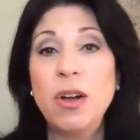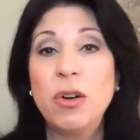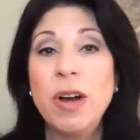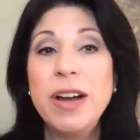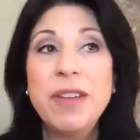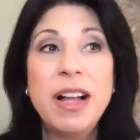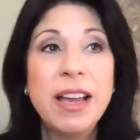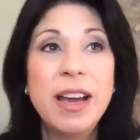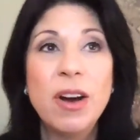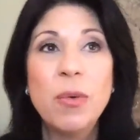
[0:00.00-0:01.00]
Greg
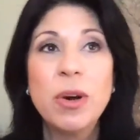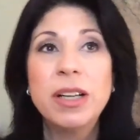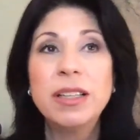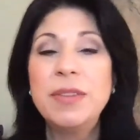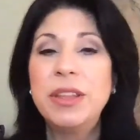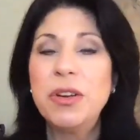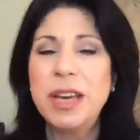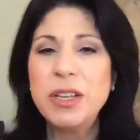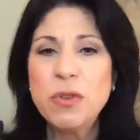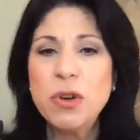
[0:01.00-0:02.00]
Valliere, we're going to leave it there.
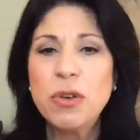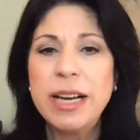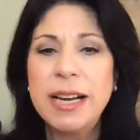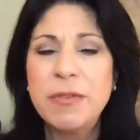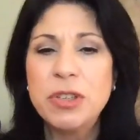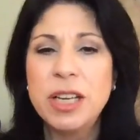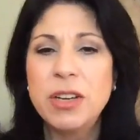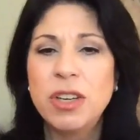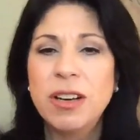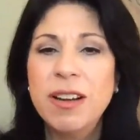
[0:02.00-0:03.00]
Thanks for a great conversation. All right.